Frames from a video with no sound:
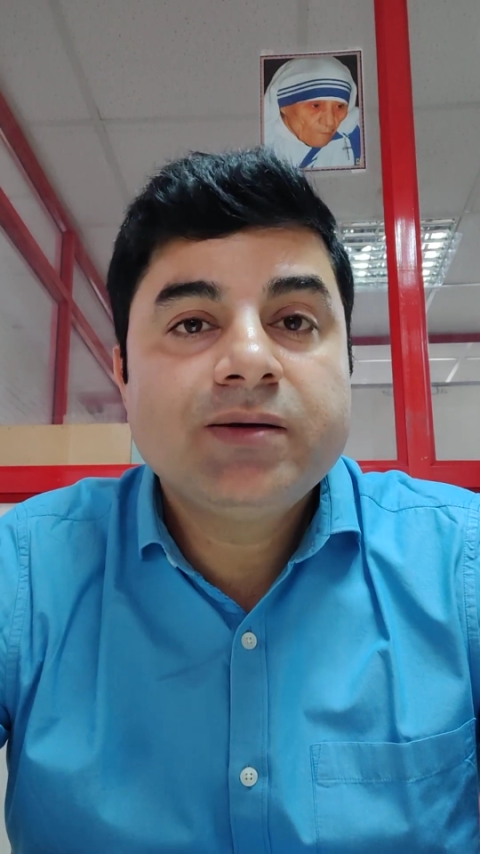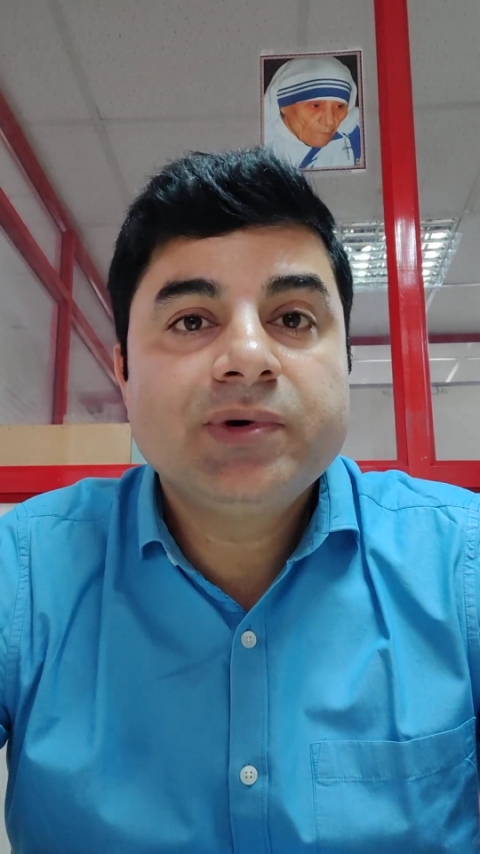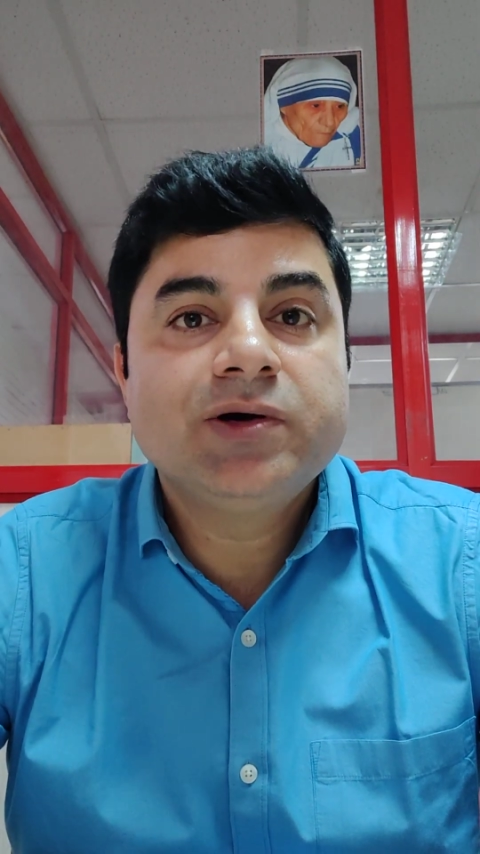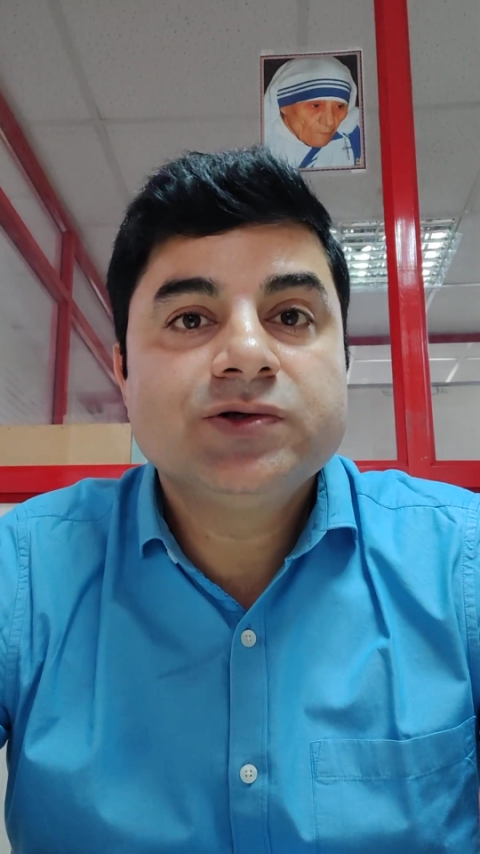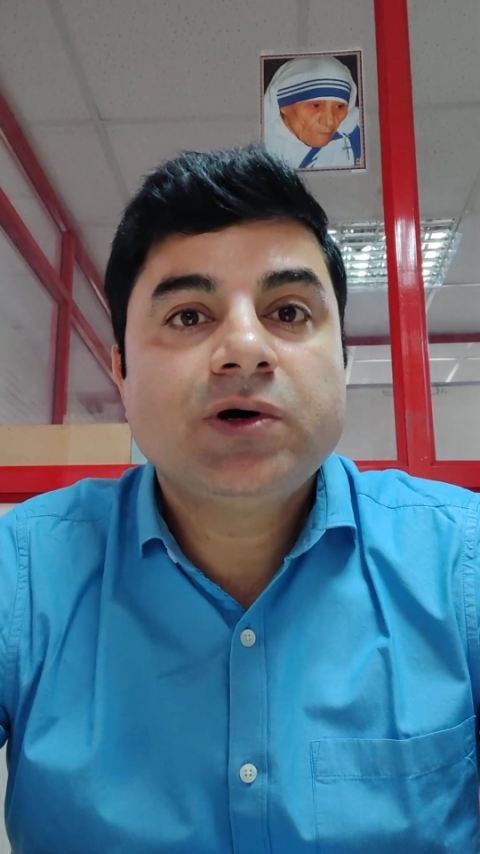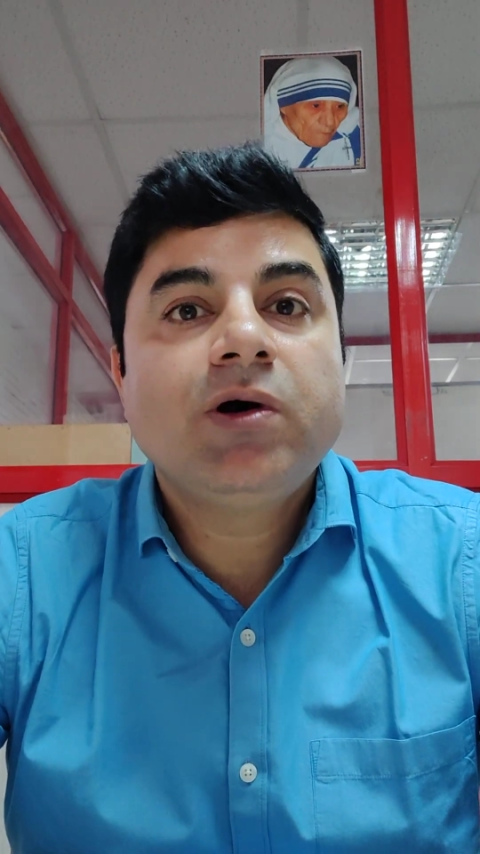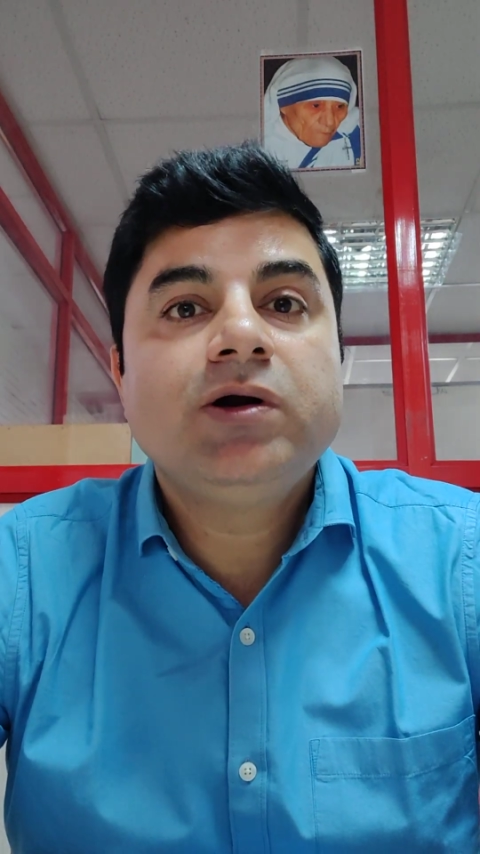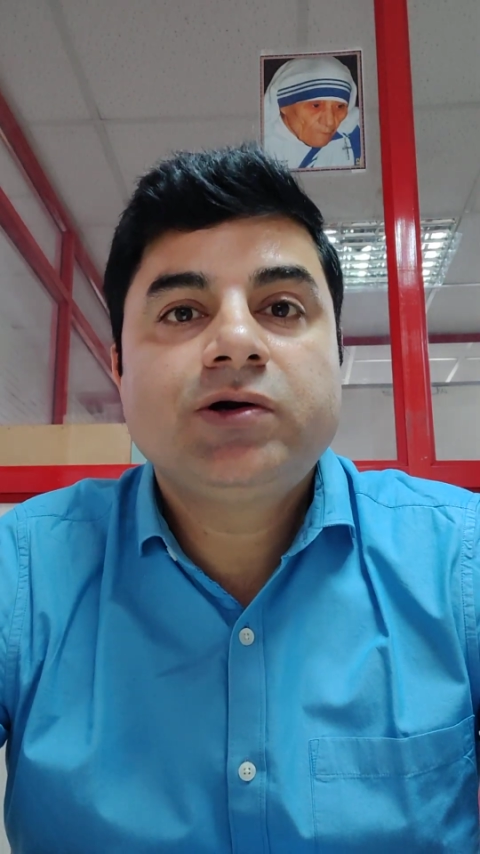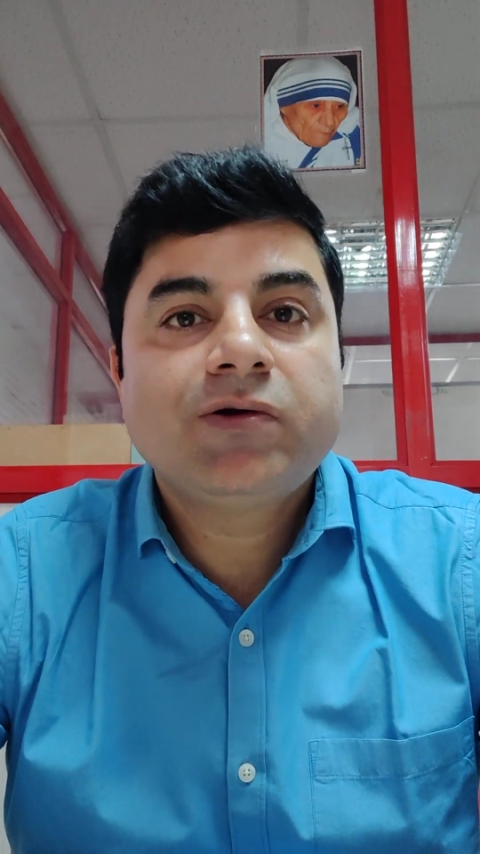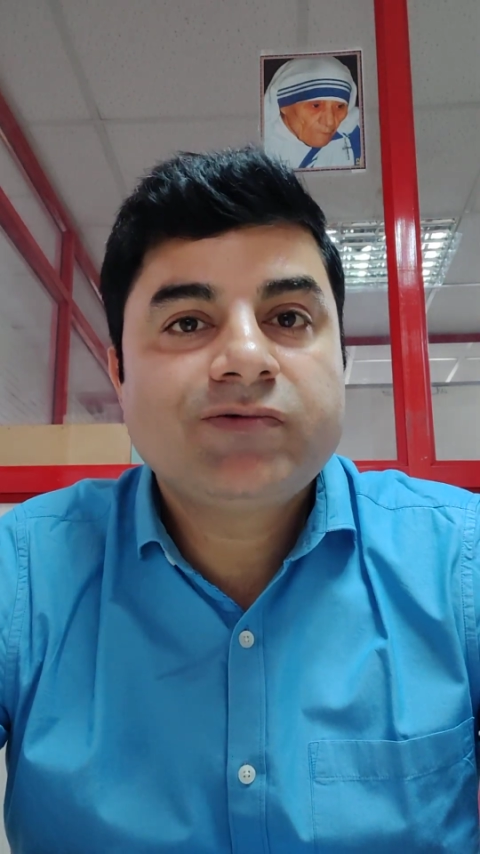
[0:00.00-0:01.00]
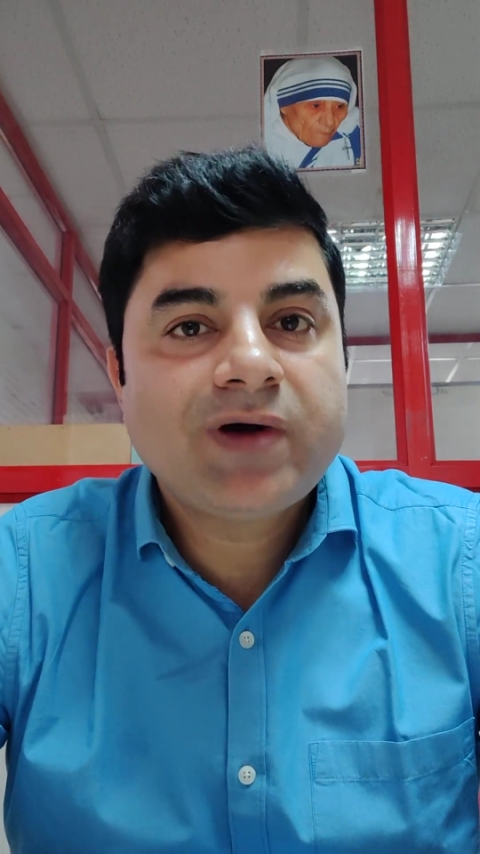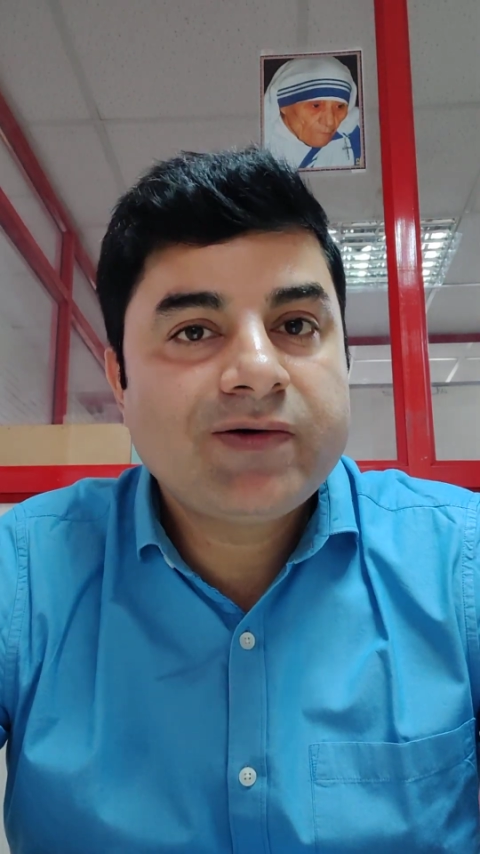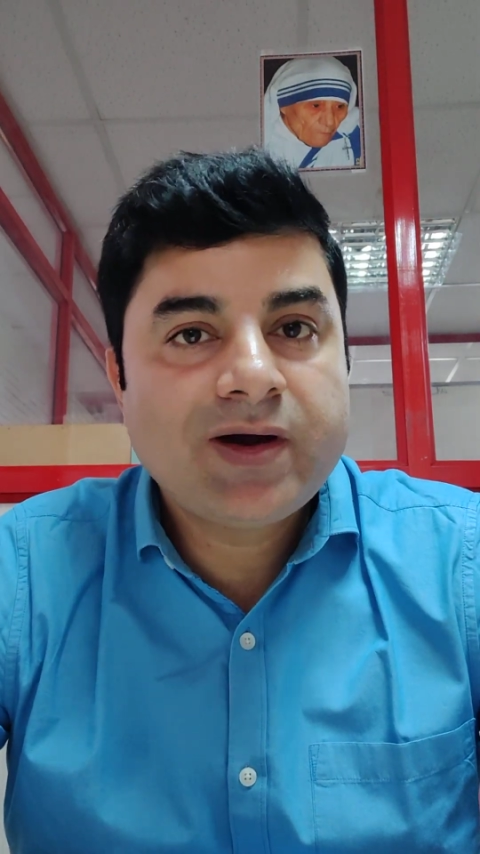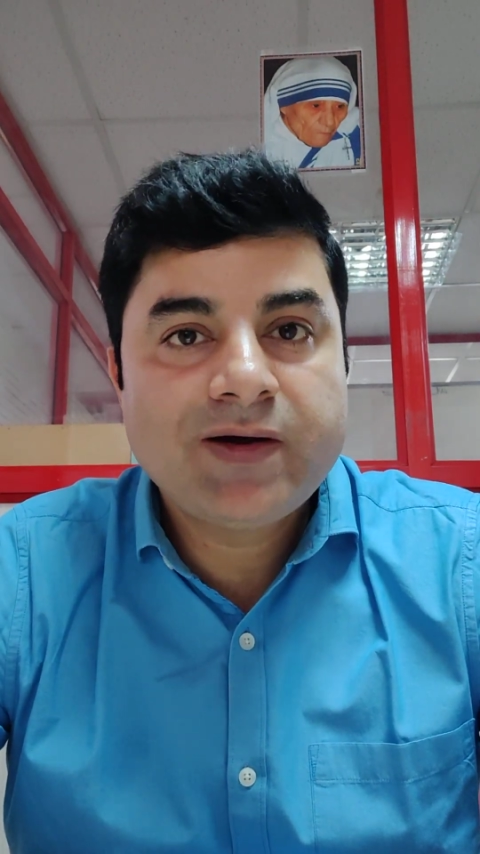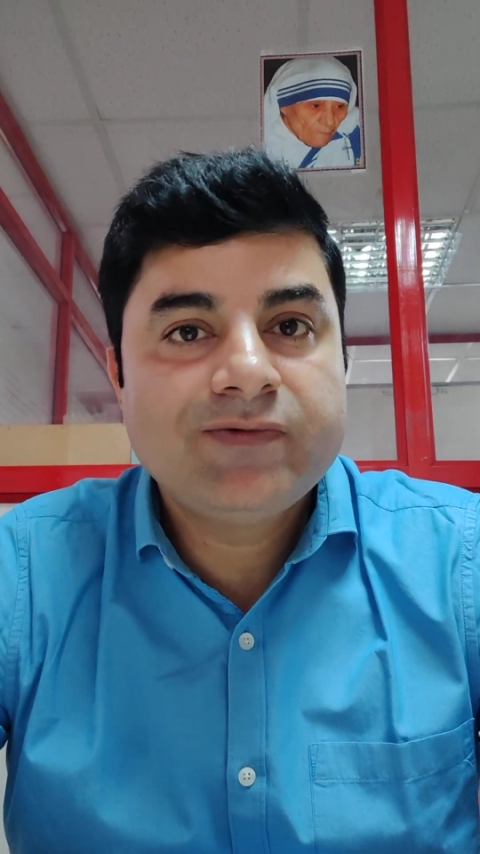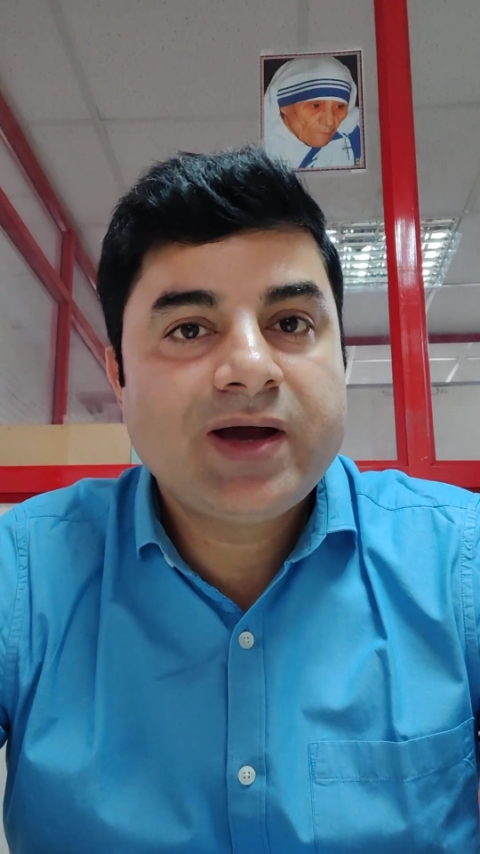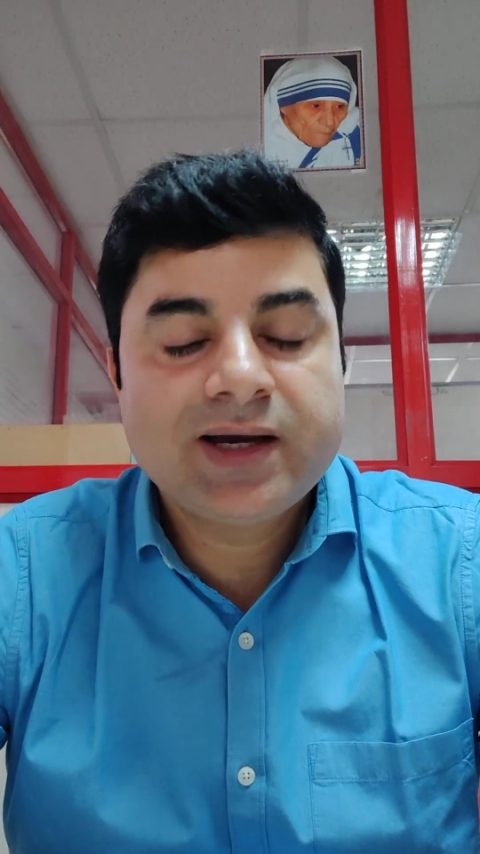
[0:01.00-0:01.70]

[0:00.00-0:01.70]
because all top 5 have